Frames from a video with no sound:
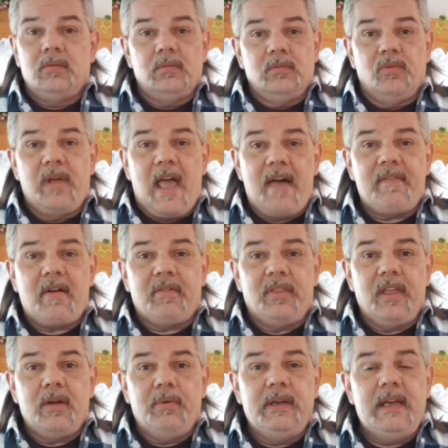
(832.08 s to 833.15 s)
we have
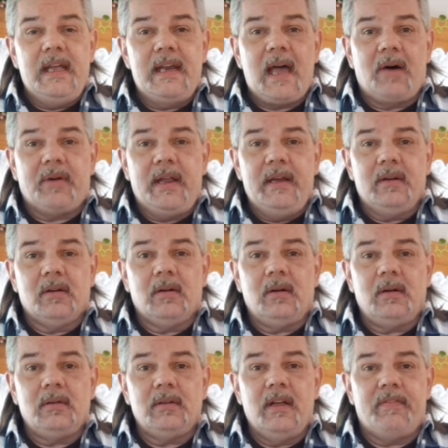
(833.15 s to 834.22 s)
everything we need out here
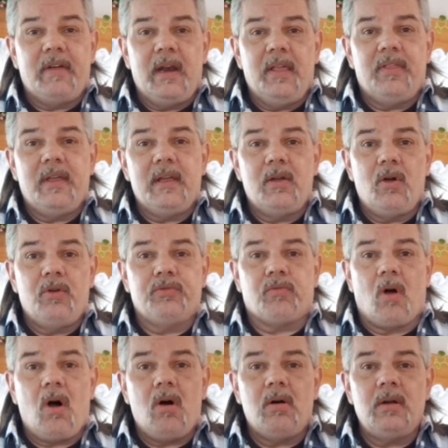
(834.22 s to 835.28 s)
if anything goes
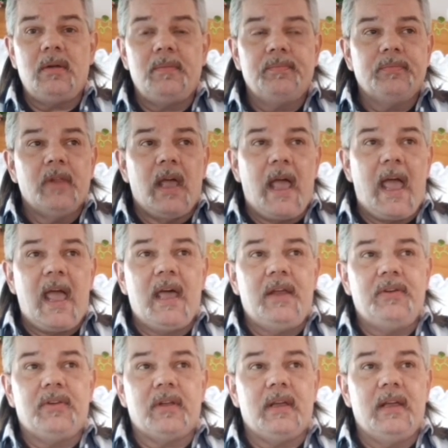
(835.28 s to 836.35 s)
wrong,
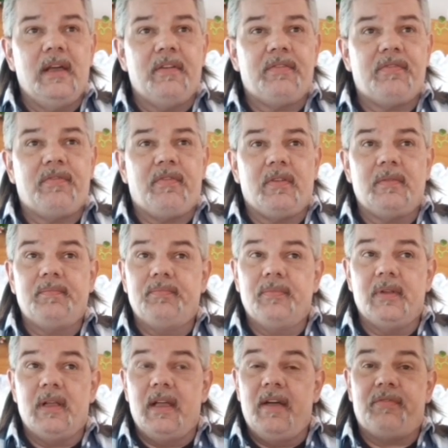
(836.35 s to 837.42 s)
and if
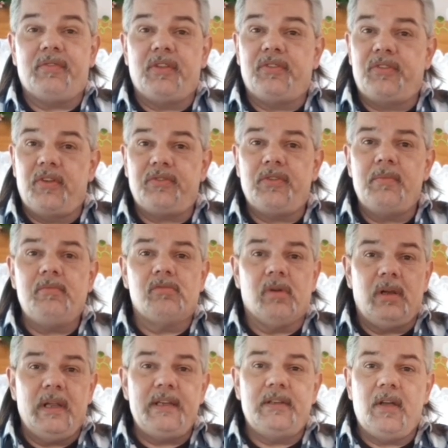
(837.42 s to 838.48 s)
the system
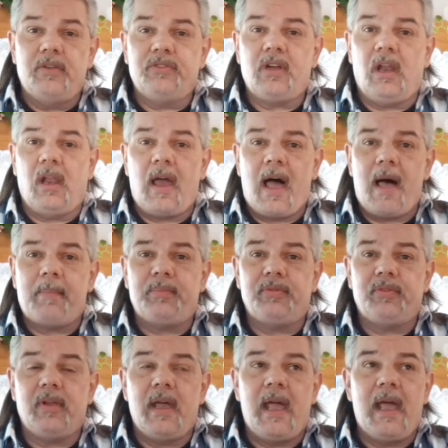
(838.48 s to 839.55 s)
really does
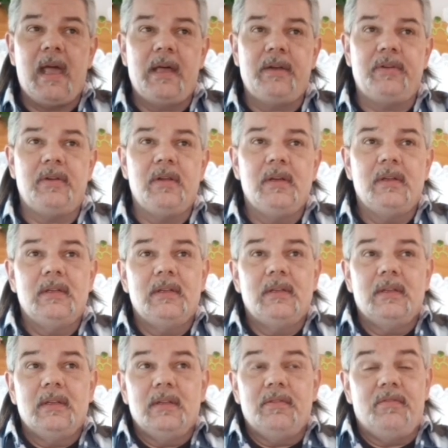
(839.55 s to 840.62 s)
collapse and
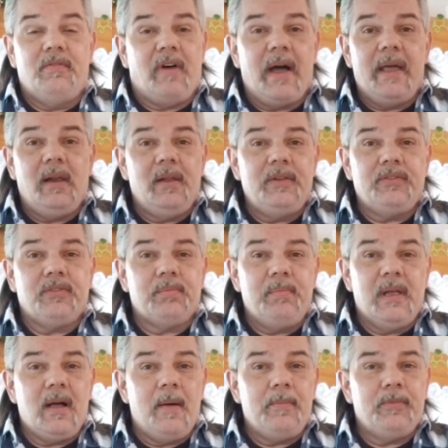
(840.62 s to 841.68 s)
violence
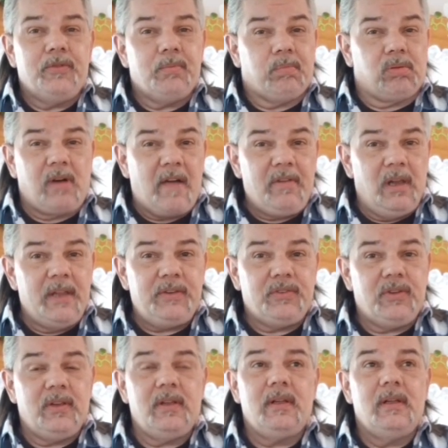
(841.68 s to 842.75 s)
becomes
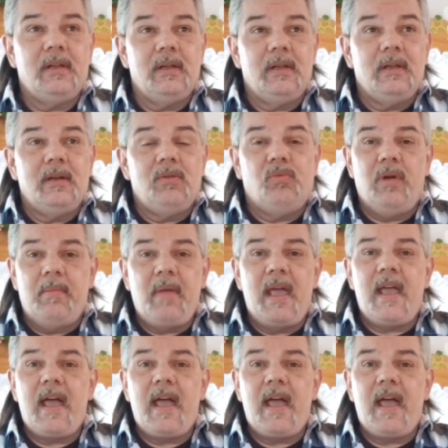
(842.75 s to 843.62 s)
prevalent, we may